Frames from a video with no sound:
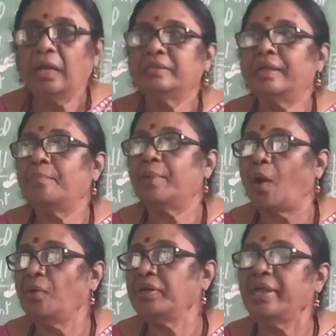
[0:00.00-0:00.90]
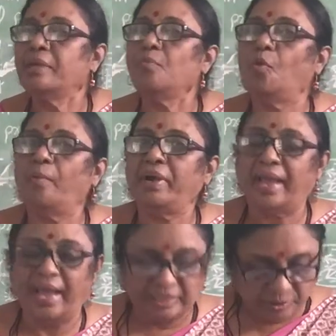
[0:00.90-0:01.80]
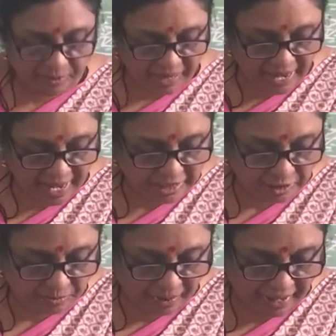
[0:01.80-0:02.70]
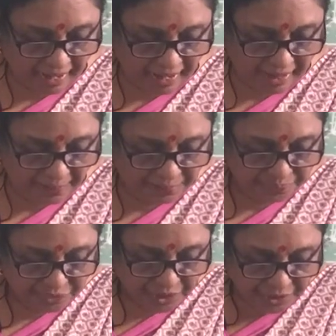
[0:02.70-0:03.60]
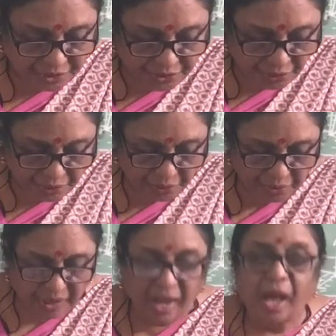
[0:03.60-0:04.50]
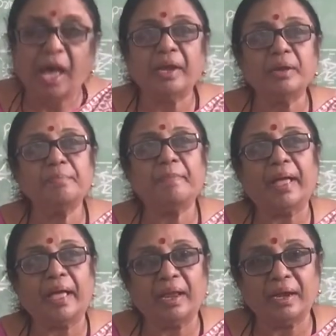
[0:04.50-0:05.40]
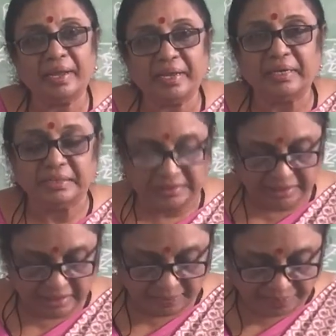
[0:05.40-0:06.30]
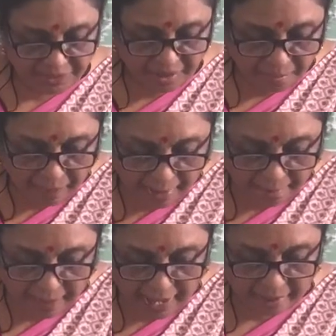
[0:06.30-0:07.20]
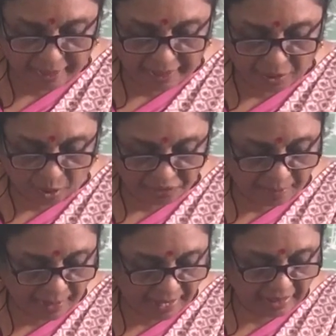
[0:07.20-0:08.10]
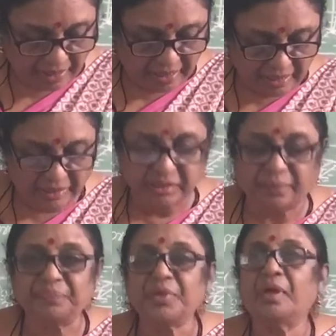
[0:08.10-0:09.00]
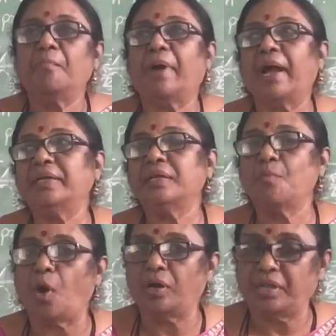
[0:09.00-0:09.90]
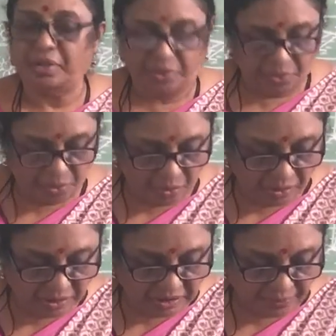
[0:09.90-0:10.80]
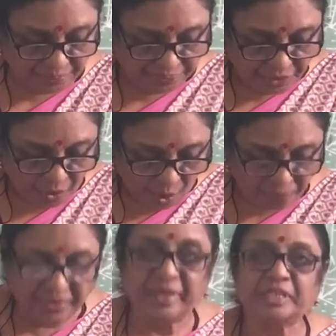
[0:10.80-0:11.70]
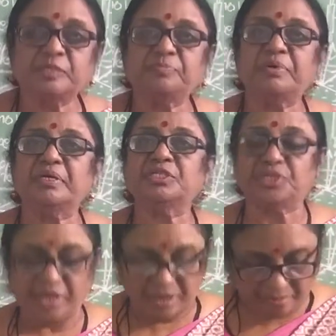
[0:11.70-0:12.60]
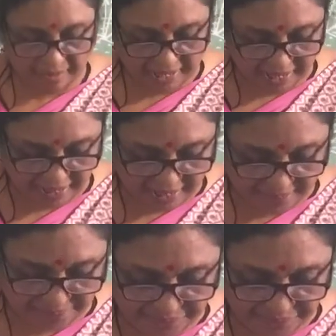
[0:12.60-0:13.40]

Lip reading: The Brownian movement has been explained due to the unbalanced bombardment of the particles by the molecules of the dispersion medium.